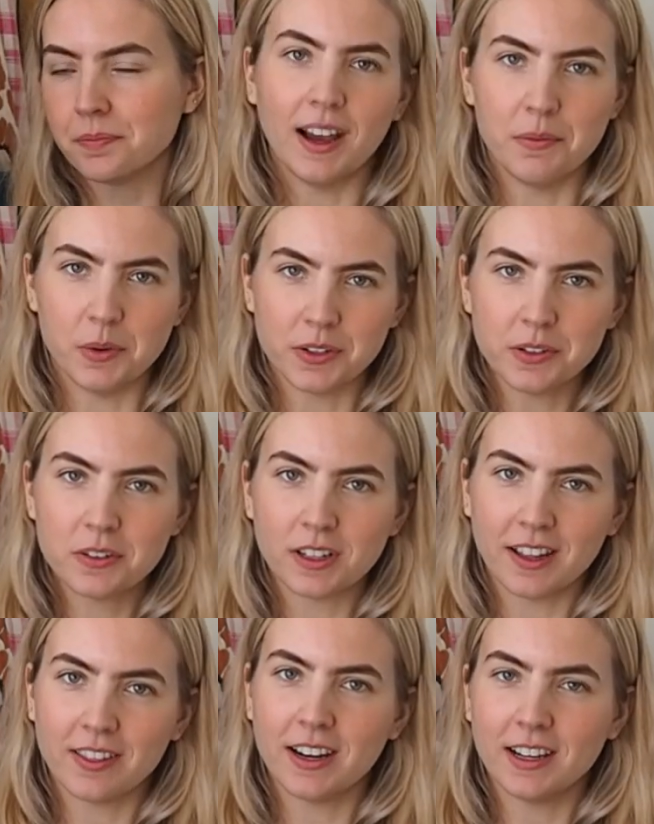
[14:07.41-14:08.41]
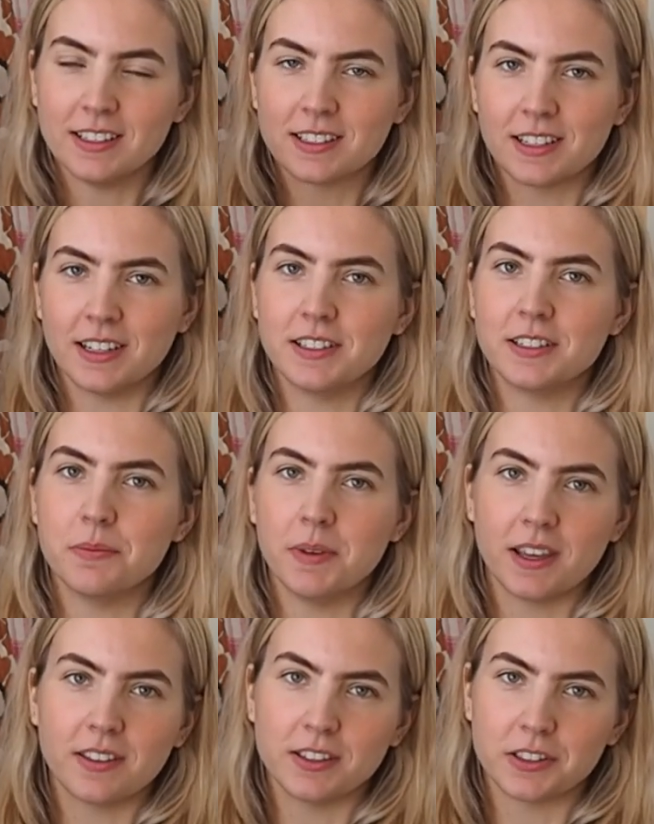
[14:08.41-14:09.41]
I'm also glad that I decided to
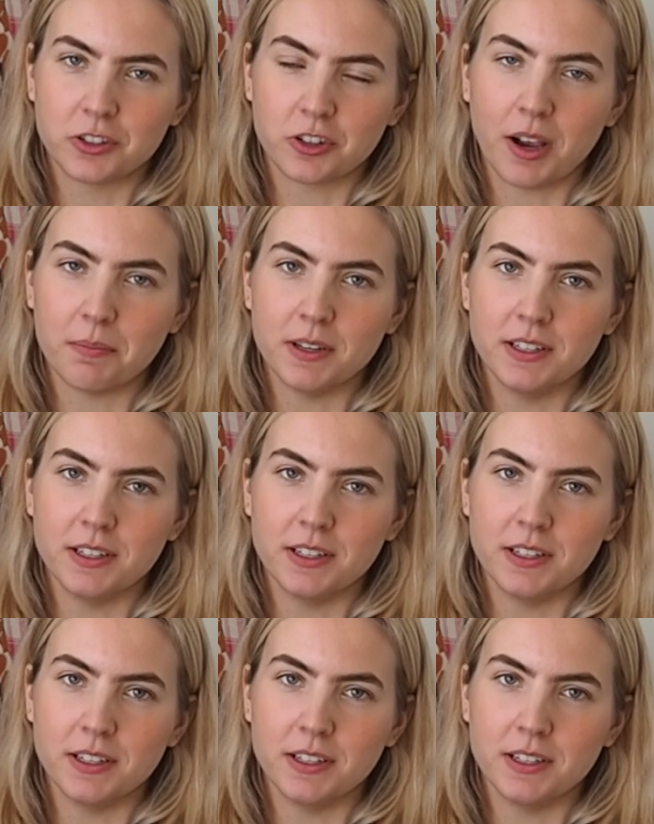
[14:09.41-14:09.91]
make this strappy